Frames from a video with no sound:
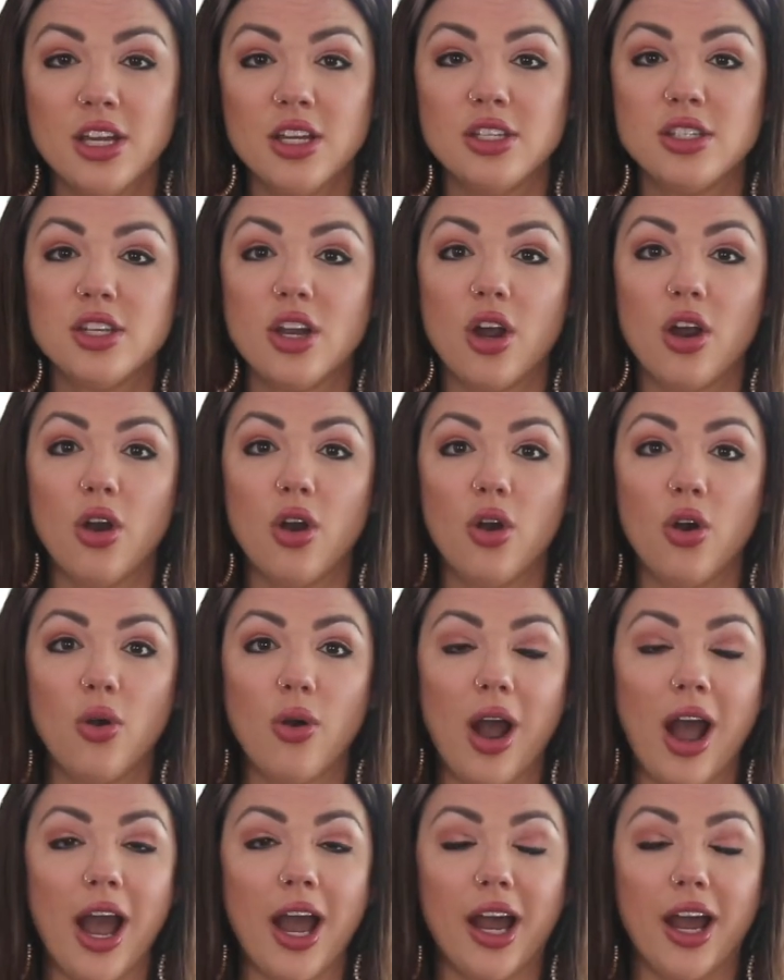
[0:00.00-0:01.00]
So
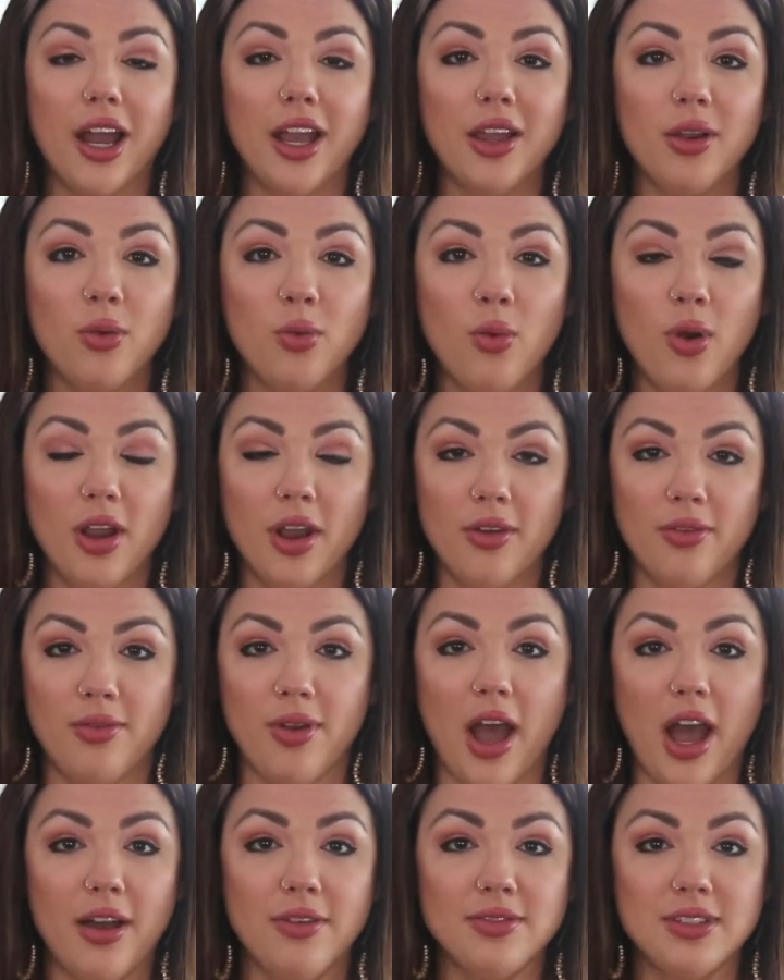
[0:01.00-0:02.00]
I want to
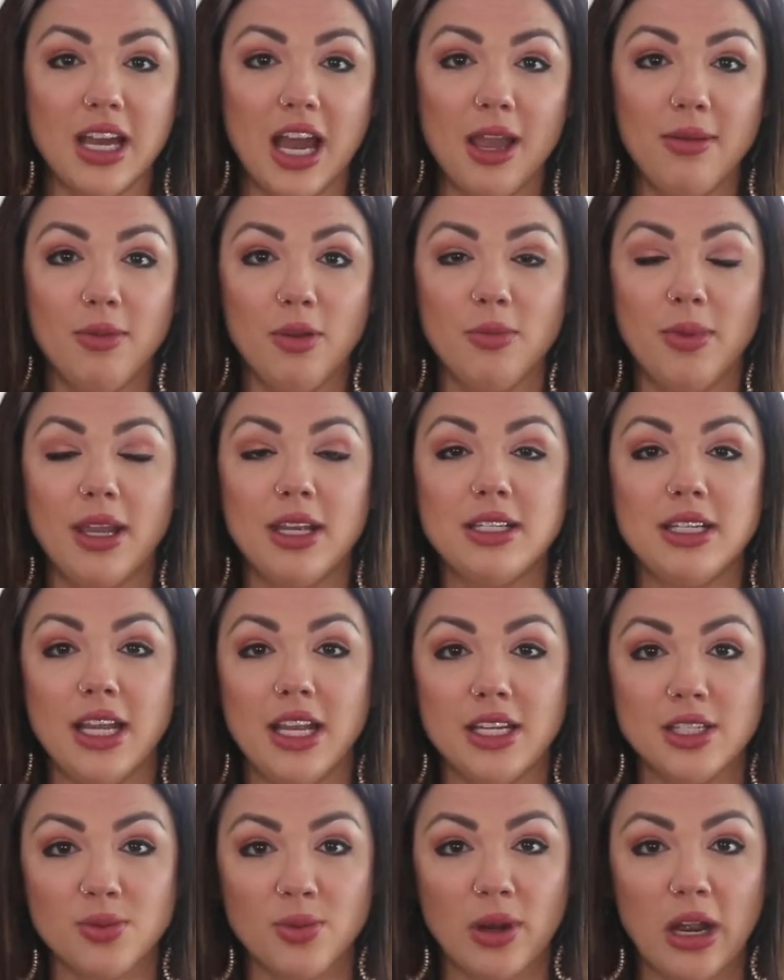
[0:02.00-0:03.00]
have time in my
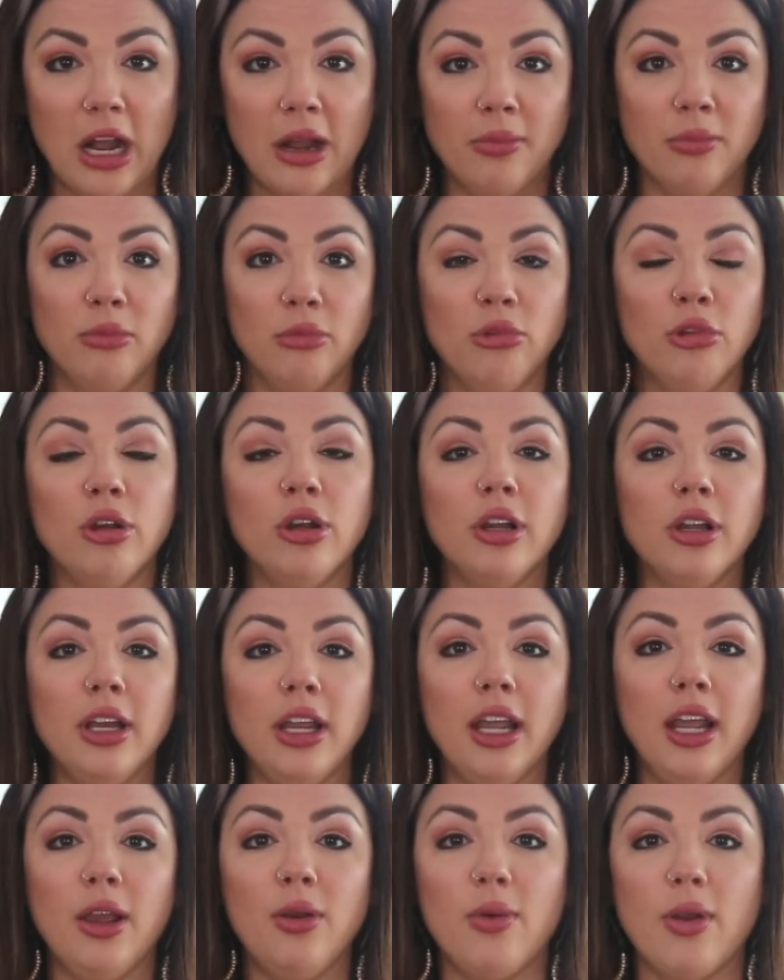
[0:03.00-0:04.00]
days where I'm
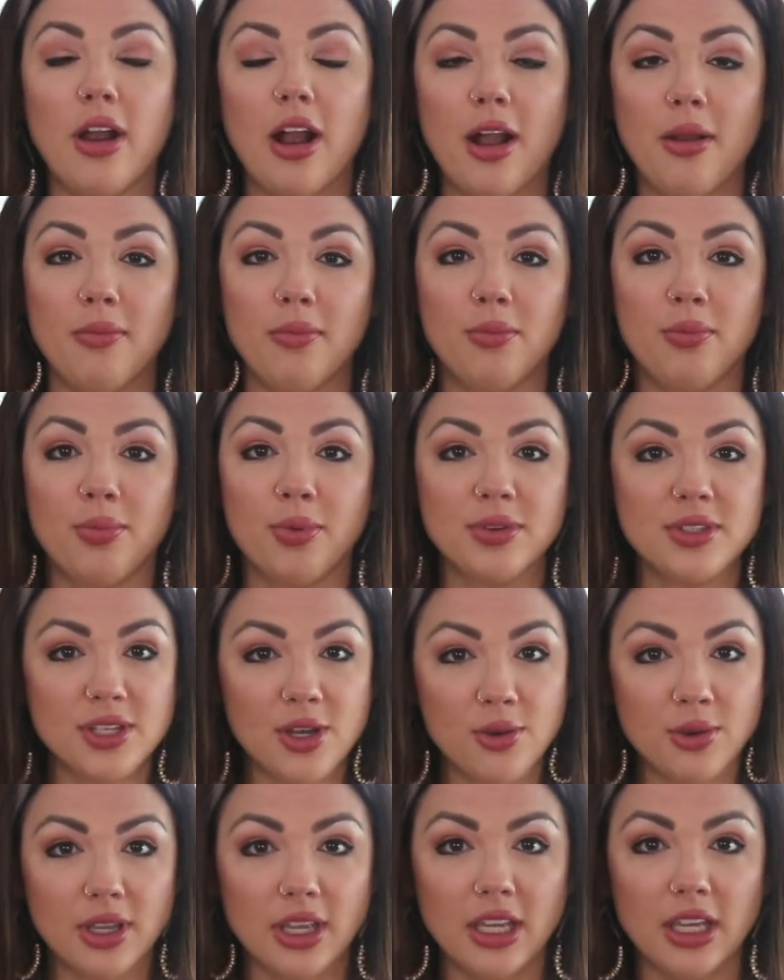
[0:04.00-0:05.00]
learning, where I'm
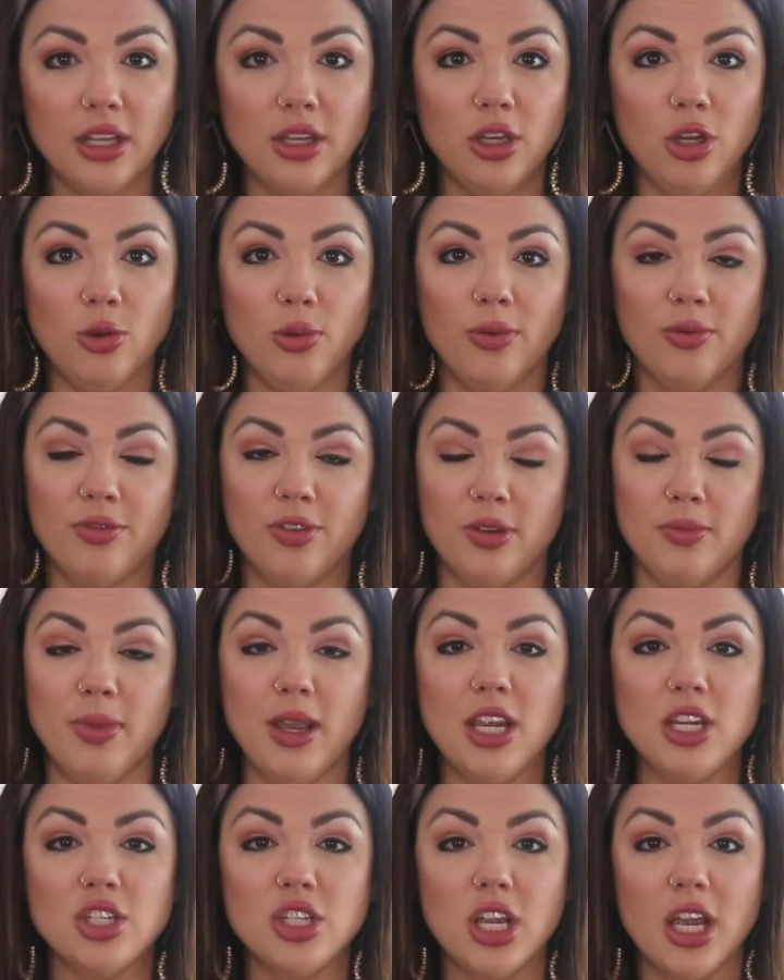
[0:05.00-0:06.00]
soaking in new
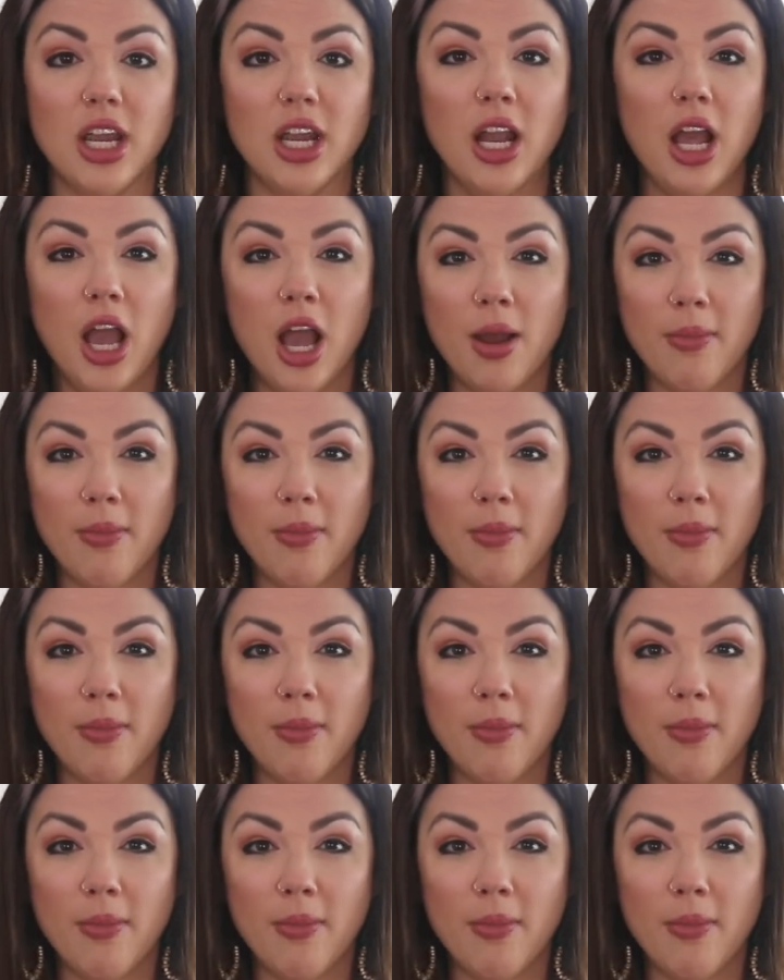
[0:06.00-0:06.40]
information.